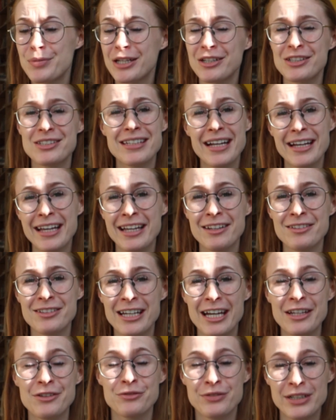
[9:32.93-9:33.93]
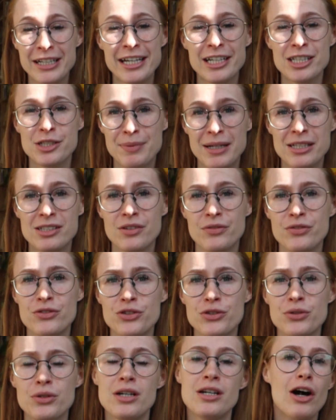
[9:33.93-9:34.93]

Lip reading: because that can get really expensive too.